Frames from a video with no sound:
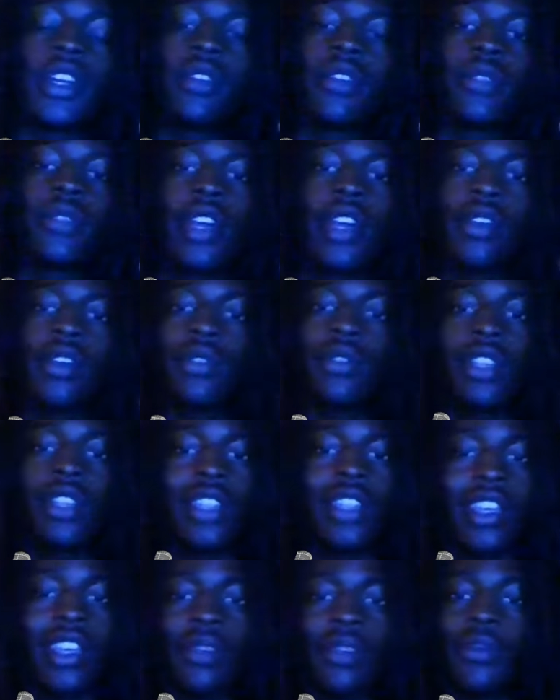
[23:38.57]
I don't I don't
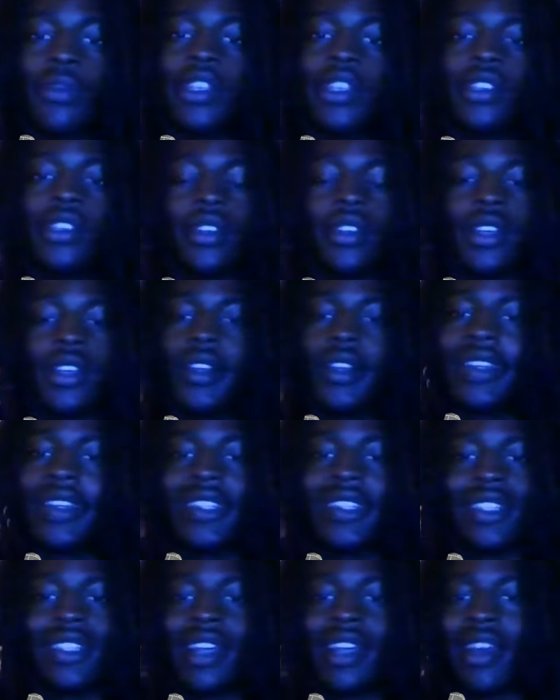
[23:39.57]
think they can beat
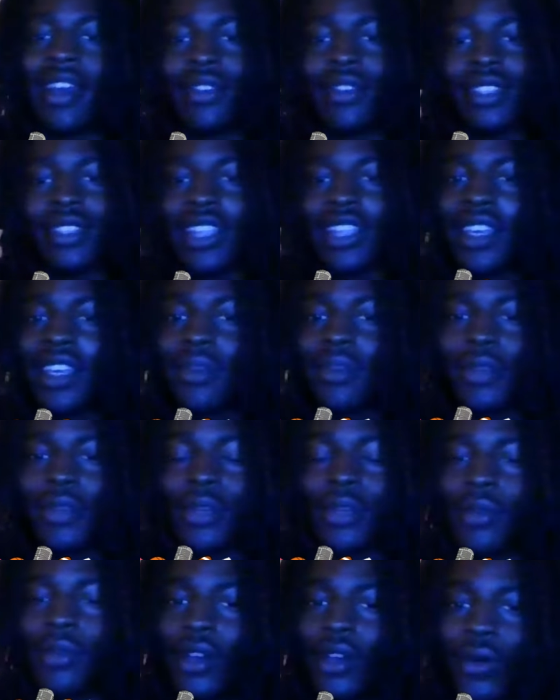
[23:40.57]
I don't think they can
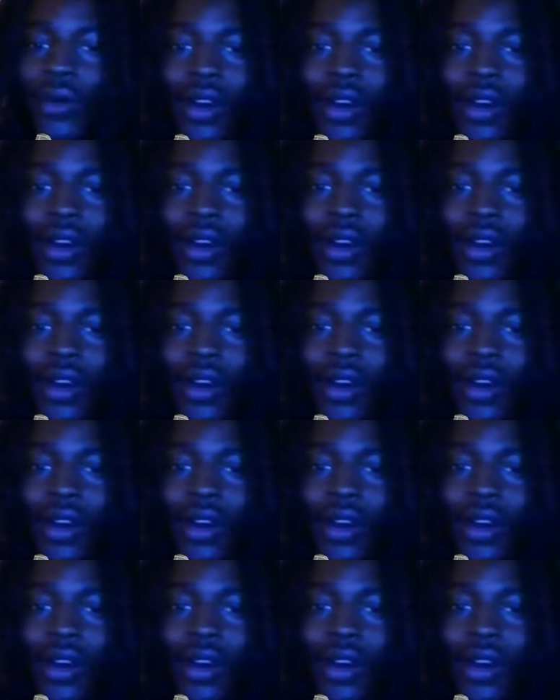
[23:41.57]
beat